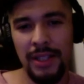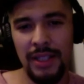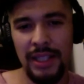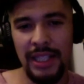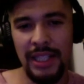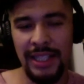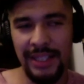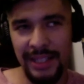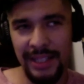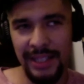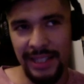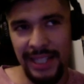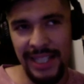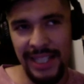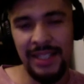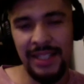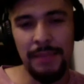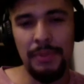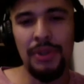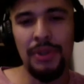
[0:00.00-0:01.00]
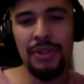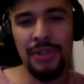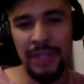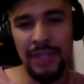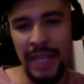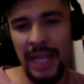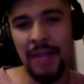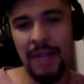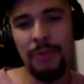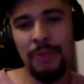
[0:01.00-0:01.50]
And that's the person
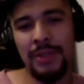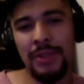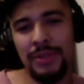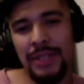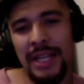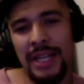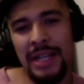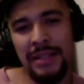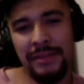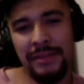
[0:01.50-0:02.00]
I want to have.